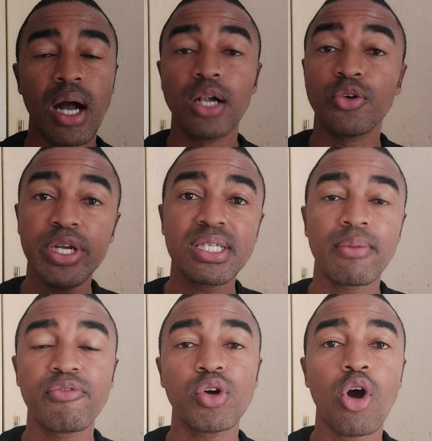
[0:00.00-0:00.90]
I'll read
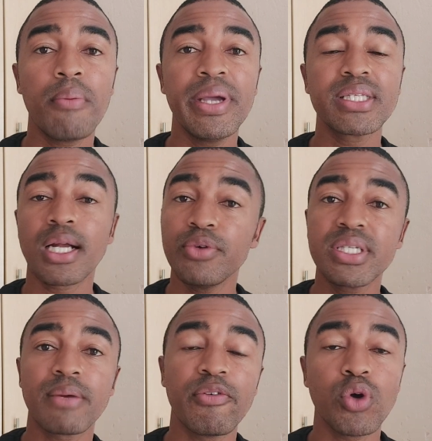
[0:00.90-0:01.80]
some of your comments. I'll
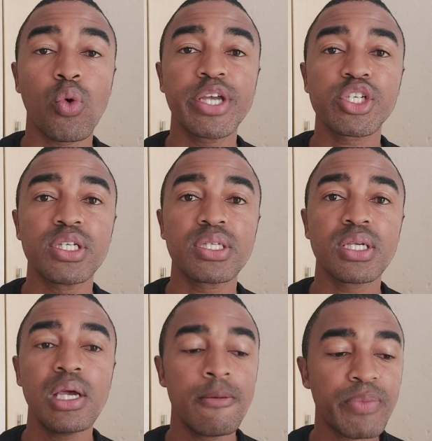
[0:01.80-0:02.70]
read some of your questions.